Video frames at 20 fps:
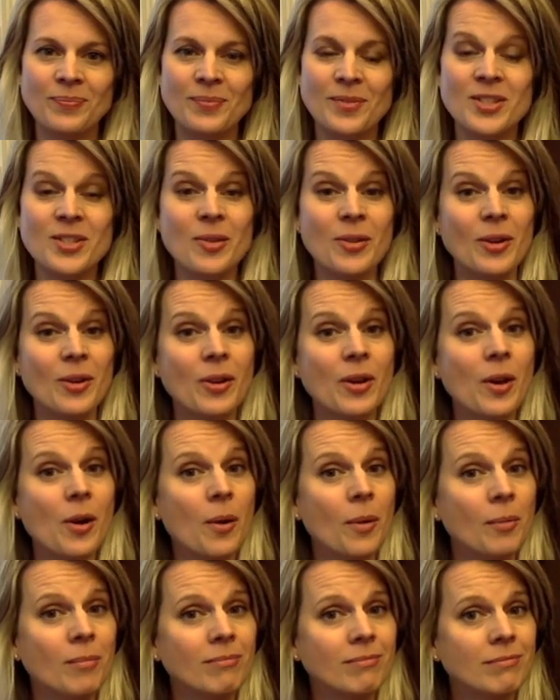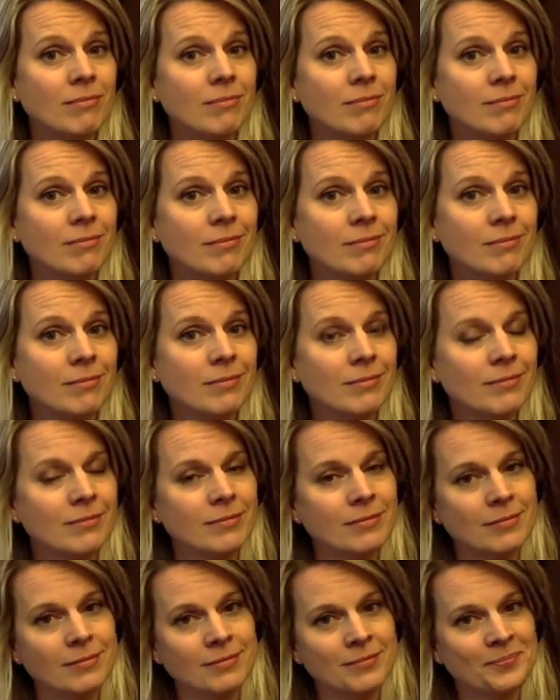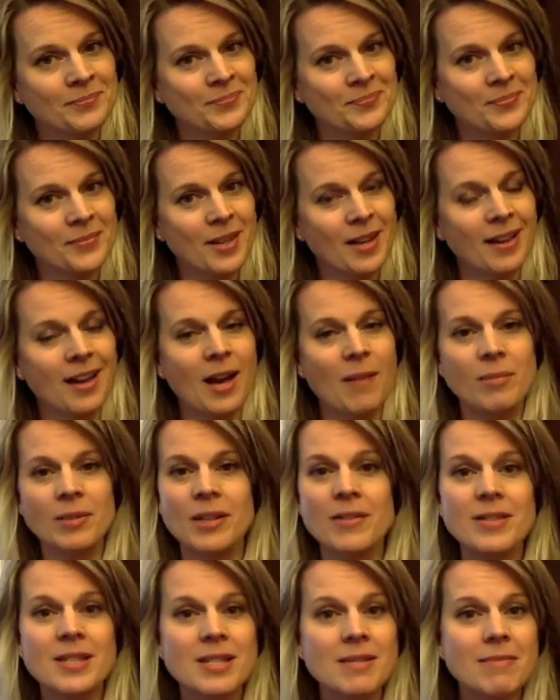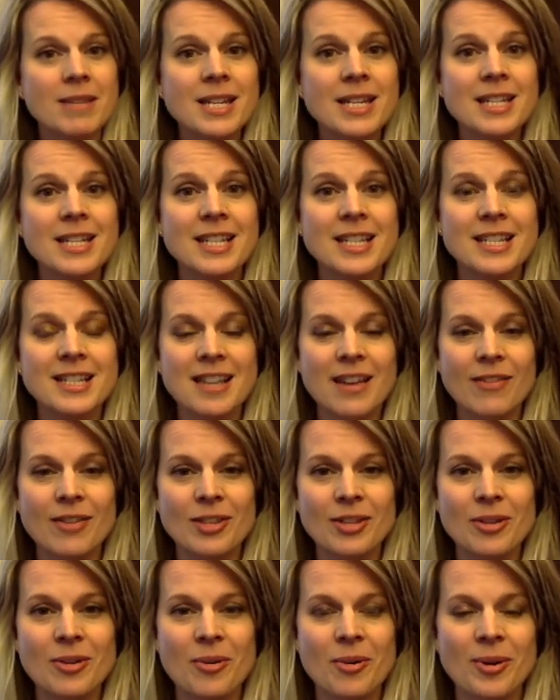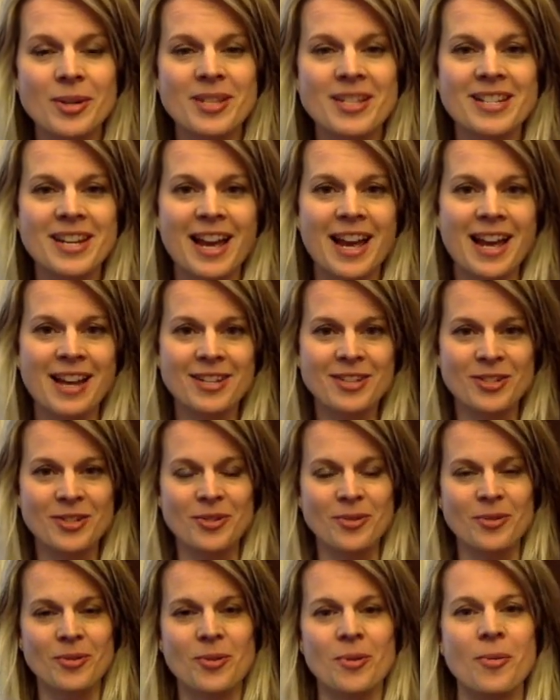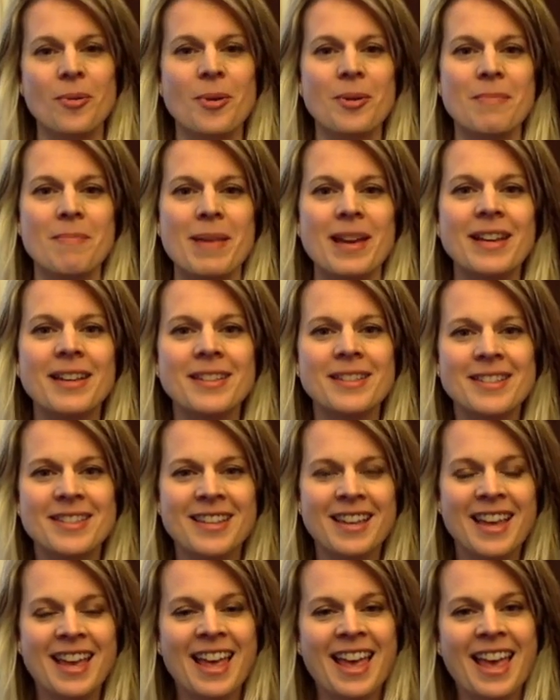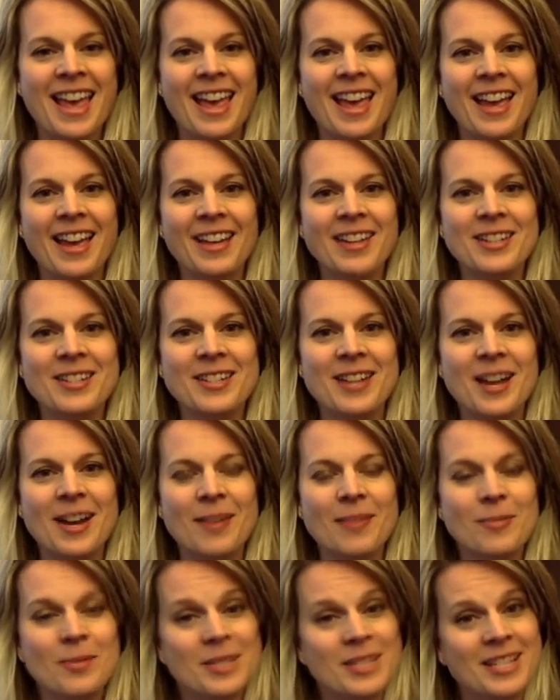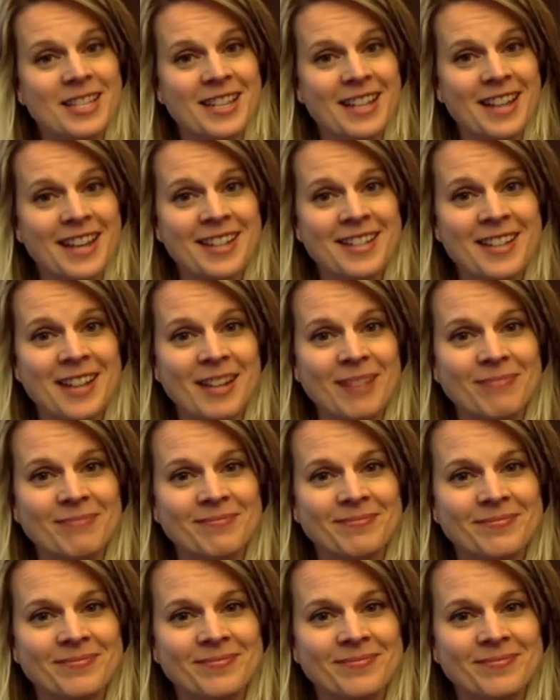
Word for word: So there you go. A couple of sweet seventh chords to add to your chord mix, and uh, we'll see you next time.